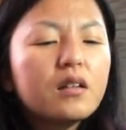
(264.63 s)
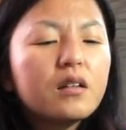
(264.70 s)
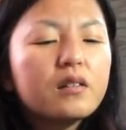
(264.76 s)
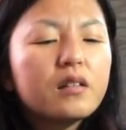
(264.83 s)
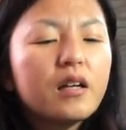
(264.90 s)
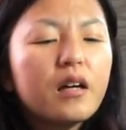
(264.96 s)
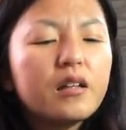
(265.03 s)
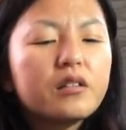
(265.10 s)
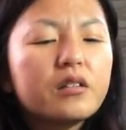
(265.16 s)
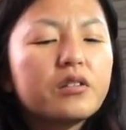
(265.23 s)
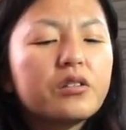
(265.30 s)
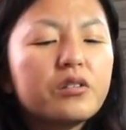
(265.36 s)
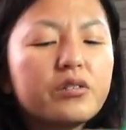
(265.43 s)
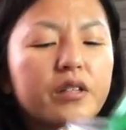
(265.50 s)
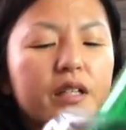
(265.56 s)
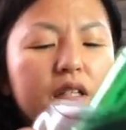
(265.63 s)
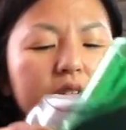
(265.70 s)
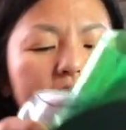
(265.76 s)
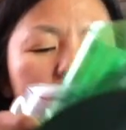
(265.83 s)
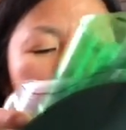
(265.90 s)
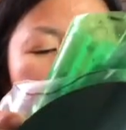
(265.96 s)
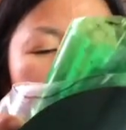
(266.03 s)
the other 3.
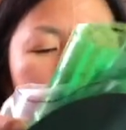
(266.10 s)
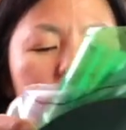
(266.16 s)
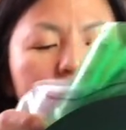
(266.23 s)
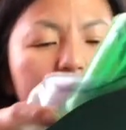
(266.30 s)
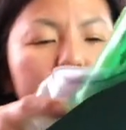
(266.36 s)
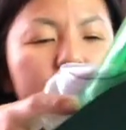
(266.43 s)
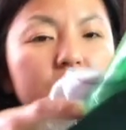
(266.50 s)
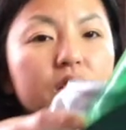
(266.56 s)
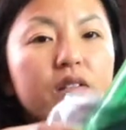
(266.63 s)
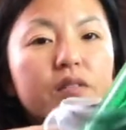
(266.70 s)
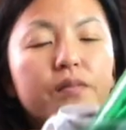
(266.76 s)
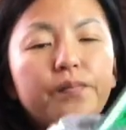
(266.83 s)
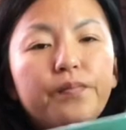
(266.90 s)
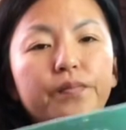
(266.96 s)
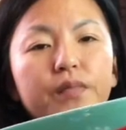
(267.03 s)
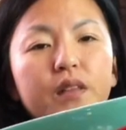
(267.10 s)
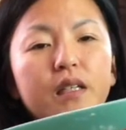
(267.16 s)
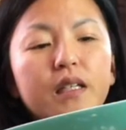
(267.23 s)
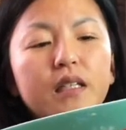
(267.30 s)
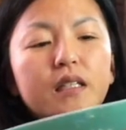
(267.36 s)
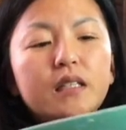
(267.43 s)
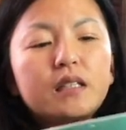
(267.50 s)
So
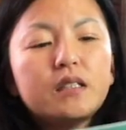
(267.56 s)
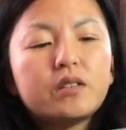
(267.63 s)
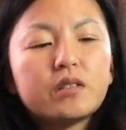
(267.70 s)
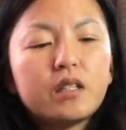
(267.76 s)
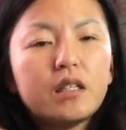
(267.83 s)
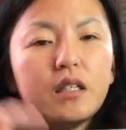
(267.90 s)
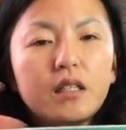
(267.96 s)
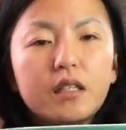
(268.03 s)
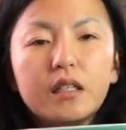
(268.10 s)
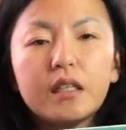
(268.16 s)
these were in